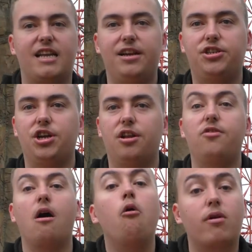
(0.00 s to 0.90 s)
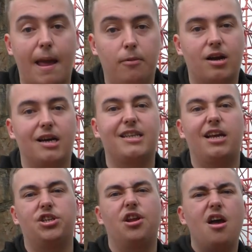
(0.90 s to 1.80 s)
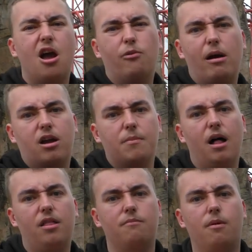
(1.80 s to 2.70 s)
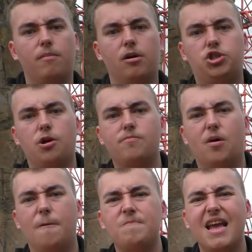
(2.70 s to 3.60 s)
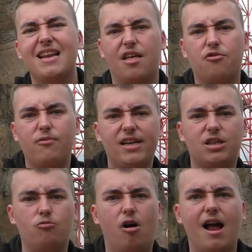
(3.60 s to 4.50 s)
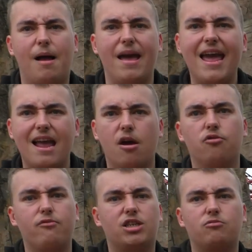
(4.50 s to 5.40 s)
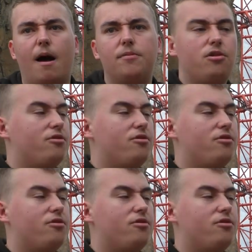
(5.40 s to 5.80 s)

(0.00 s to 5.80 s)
station, at the old cable car station around Kumali and Mumbo Jumbo. Now, the reason why I'm here and the reason why I'm